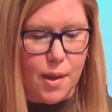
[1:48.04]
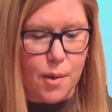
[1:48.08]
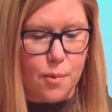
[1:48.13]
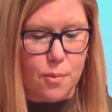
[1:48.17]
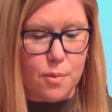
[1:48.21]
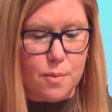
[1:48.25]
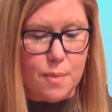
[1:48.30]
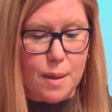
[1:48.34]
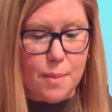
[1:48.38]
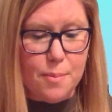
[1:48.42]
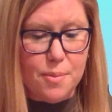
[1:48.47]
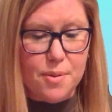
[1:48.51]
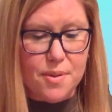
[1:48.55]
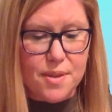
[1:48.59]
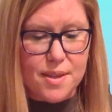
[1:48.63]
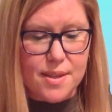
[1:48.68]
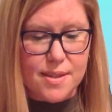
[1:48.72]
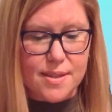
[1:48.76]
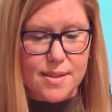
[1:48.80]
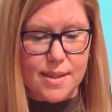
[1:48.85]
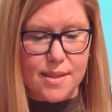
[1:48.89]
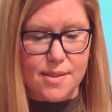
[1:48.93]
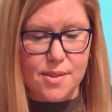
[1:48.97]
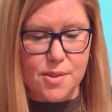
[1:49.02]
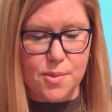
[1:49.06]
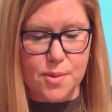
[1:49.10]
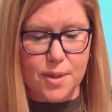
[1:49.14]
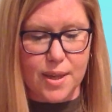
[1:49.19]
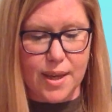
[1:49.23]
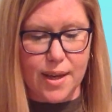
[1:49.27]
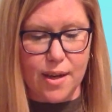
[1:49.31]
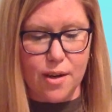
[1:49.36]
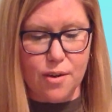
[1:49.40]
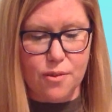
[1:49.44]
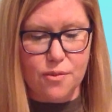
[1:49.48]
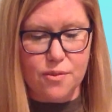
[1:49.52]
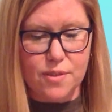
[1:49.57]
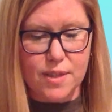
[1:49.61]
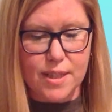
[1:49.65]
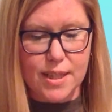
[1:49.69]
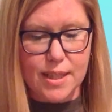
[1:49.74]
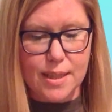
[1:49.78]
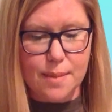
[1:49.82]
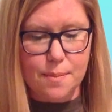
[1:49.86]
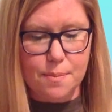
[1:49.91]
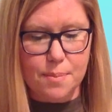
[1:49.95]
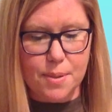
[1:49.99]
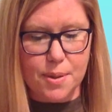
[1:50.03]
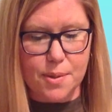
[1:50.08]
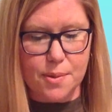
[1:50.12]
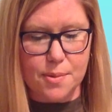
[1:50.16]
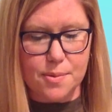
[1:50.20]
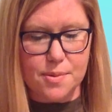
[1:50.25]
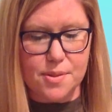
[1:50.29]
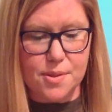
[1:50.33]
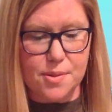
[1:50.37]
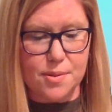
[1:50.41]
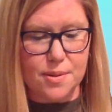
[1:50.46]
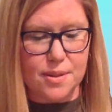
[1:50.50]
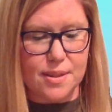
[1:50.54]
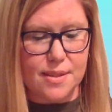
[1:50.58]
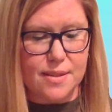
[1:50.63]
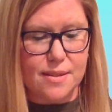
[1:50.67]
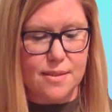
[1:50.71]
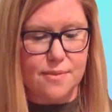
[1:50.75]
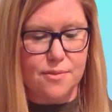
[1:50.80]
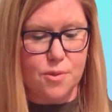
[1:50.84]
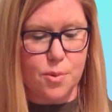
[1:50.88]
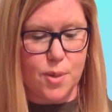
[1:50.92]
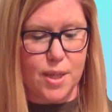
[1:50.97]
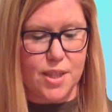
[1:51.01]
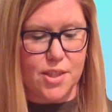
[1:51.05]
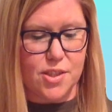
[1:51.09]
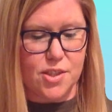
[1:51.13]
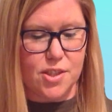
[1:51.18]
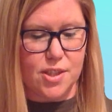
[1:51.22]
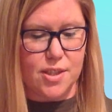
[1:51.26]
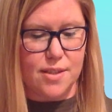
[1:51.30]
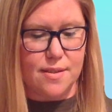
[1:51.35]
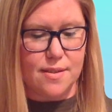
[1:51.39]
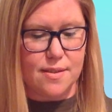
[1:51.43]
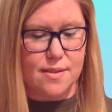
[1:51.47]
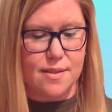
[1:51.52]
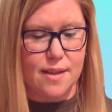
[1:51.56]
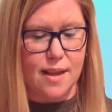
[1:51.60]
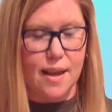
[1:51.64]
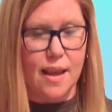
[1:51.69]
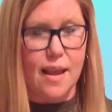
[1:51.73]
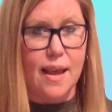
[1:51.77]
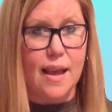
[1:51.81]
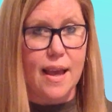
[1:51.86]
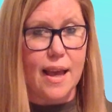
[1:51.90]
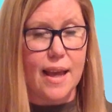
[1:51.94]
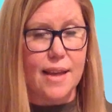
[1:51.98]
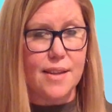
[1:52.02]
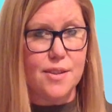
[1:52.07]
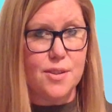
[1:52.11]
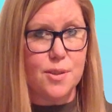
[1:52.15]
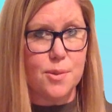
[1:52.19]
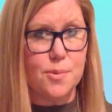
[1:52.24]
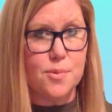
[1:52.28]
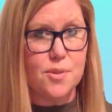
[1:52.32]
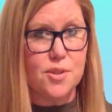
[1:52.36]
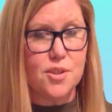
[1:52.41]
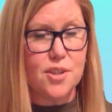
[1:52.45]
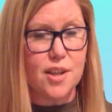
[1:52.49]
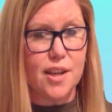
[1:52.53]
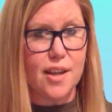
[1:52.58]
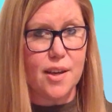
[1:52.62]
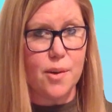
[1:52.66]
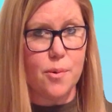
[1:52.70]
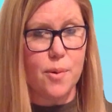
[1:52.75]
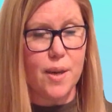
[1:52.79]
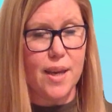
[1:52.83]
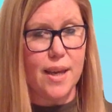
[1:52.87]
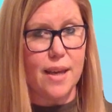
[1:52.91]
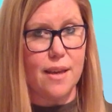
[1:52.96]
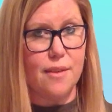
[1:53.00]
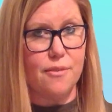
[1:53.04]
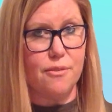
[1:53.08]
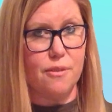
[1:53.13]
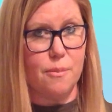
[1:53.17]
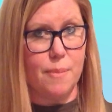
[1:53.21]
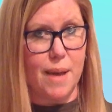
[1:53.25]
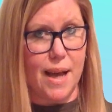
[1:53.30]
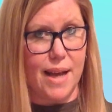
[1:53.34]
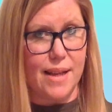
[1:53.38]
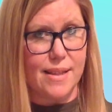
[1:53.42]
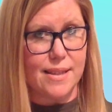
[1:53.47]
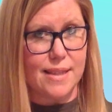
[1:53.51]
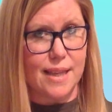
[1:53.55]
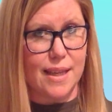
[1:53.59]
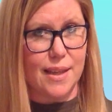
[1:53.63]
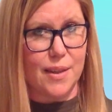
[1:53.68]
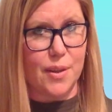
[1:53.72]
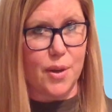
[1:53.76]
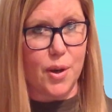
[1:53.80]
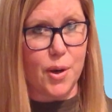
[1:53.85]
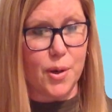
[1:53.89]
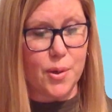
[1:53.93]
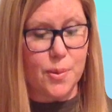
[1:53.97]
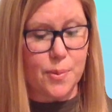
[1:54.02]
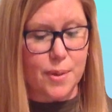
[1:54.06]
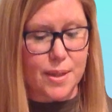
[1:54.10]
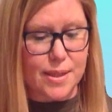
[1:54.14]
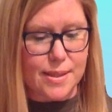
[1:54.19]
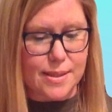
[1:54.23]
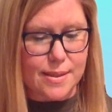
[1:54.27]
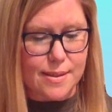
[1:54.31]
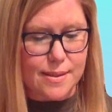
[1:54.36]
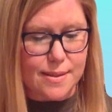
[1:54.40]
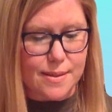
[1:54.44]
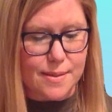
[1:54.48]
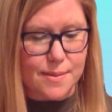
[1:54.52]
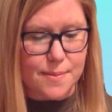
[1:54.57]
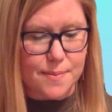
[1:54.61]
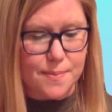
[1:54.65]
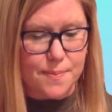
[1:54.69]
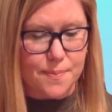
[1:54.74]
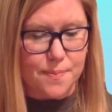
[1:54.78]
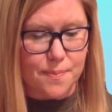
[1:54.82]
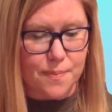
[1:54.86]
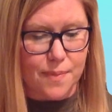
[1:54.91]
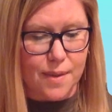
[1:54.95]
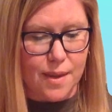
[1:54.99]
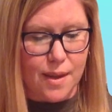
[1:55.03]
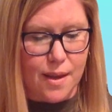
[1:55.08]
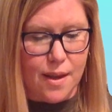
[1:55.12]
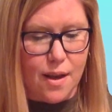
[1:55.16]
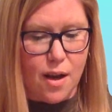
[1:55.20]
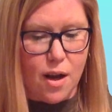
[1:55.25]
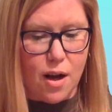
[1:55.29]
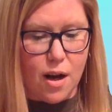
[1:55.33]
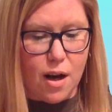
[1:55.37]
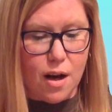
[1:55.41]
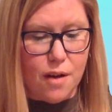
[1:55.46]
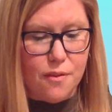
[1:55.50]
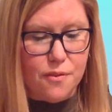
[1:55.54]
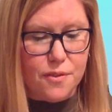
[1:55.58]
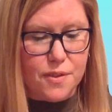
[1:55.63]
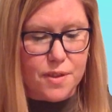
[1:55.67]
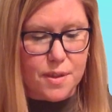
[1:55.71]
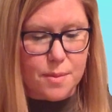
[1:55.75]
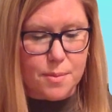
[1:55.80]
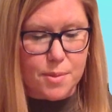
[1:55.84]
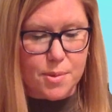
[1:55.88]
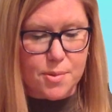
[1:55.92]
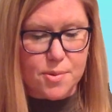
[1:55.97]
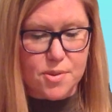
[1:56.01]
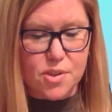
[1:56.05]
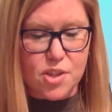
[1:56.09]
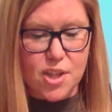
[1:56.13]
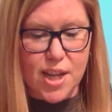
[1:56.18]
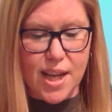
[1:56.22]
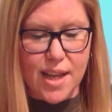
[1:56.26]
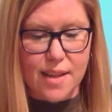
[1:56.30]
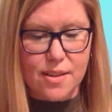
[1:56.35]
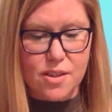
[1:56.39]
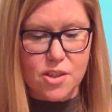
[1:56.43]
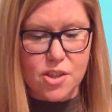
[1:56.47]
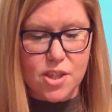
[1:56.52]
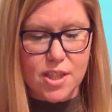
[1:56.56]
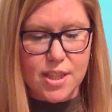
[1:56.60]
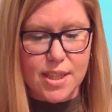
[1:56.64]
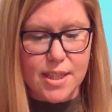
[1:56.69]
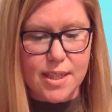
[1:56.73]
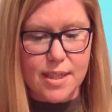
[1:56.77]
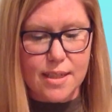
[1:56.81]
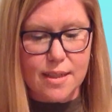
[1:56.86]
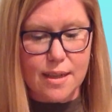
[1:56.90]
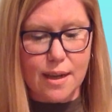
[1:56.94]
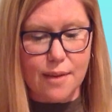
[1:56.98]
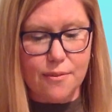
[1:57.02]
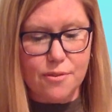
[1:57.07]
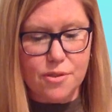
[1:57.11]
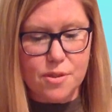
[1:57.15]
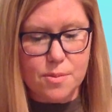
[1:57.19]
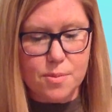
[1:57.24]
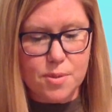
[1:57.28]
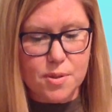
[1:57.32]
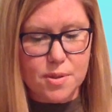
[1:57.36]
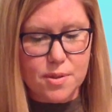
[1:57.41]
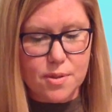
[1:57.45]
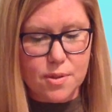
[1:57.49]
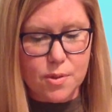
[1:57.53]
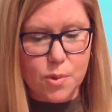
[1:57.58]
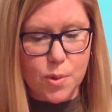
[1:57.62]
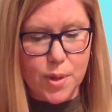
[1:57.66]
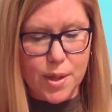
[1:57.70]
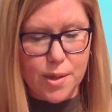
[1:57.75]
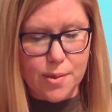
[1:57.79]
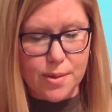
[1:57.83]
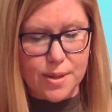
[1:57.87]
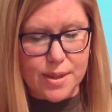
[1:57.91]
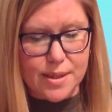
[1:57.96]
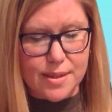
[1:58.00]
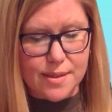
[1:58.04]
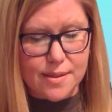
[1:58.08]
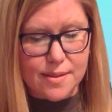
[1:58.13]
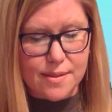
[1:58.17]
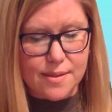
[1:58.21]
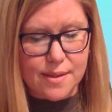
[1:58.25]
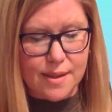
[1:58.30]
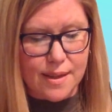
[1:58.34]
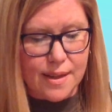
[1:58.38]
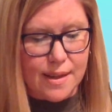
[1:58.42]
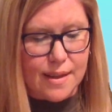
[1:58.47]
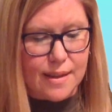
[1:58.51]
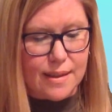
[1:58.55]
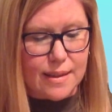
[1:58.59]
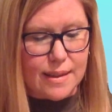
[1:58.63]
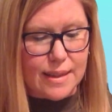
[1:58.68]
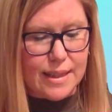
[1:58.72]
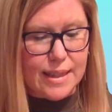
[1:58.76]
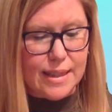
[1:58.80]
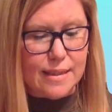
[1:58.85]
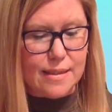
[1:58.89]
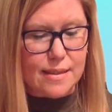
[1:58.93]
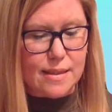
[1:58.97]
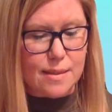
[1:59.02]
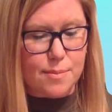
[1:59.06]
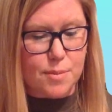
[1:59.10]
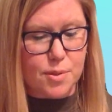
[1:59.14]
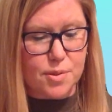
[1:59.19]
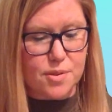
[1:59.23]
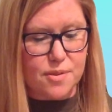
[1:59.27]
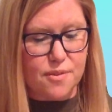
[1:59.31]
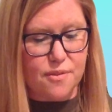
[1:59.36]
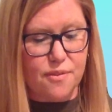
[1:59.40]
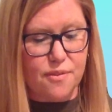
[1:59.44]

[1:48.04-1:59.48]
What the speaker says: Remember this as you carefully compose your list of questions and don't shy away from asking the hard ones. Often the most challenging and uncomfortable queries lead to the most